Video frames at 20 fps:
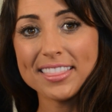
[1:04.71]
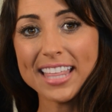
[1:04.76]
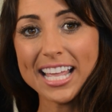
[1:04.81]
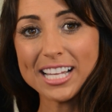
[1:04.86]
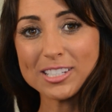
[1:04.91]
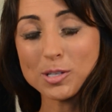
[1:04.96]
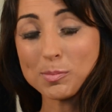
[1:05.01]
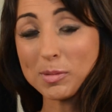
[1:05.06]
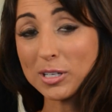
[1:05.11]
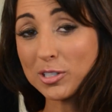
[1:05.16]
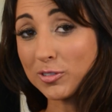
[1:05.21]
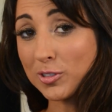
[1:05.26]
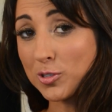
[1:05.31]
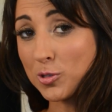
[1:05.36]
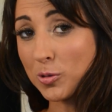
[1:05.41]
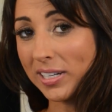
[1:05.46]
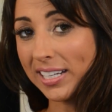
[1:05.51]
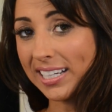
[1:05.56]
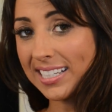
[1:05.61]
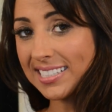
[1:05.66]
Thanks so much for
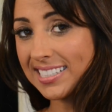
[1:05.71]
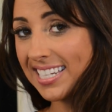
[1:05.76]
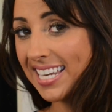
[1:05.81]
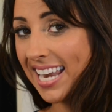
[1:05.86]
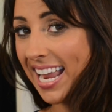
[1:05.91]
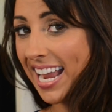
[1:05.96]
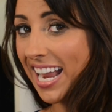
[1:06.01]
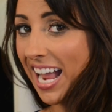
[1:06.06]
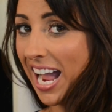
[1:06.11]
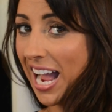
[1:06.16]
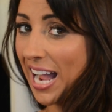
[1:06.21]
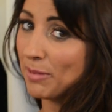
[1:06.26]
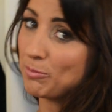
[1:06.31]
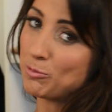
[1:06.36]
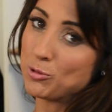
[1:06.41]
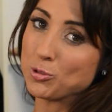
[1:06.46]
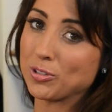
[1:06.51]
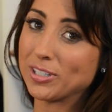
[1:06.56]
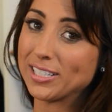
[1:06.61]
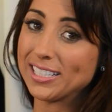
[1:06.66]
joining us today.
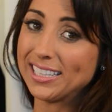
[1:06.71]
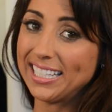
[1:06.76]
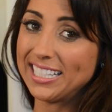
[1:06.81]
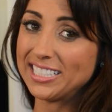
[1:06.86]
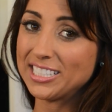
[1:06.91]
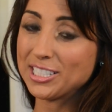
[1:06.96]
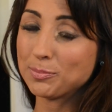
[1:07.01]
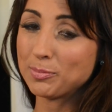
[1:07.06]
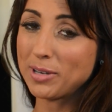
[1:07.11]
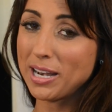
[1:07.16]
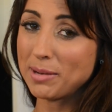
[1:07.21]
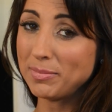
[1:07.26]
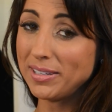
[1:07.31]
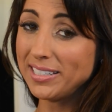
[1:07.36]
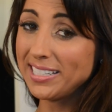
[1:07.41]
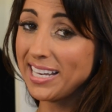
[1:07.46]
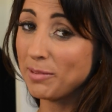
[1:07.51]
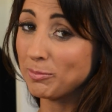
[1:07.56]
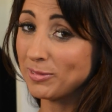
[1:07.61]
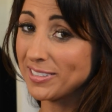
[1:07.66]
I'm Jordan
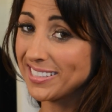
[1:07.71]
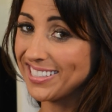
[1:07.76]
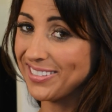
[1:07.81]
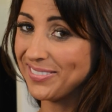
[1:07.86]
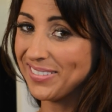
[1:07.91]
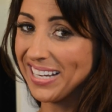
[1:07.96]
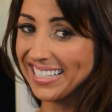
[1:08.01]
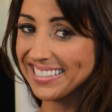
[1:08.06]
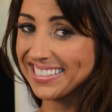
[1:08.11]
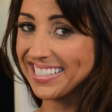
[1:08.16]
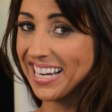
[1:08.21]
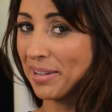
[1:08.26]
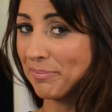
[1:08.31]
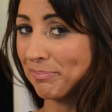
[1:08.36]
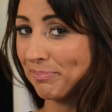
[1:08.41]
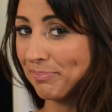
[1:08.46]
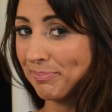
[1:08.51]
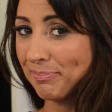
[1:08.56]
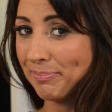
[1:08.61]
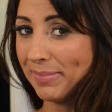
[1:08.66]
Landes-Brenman, and we'll see you next
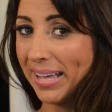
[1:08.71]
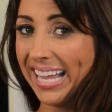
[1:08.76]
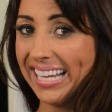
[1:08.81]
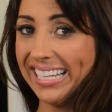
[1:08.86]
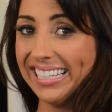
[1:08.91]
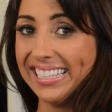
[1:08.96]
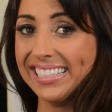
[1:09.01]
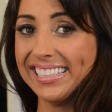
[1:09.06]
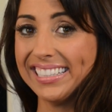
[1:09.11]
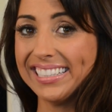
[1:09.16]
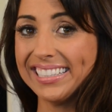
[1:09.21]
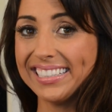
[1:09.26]
time. Bye.